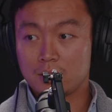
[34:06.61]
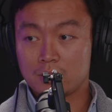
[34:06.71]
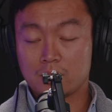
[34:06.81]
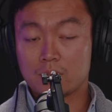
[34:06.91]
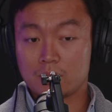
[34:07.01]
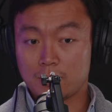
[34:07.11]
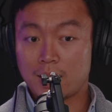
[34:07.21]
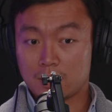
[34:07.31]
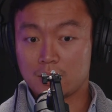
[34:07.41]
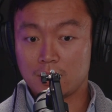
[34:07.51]
a serious
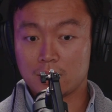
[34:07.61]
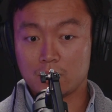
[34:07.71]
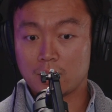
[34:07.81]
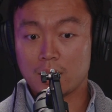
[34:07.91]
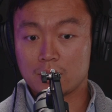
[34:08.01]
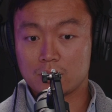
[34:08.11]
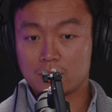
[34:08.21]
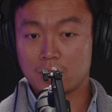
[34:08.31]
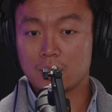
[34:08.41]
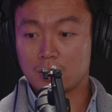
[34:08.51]
matter. Like, you can't just
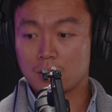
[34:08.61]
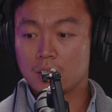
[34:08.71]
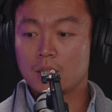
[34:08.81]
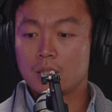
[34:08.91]
stay here.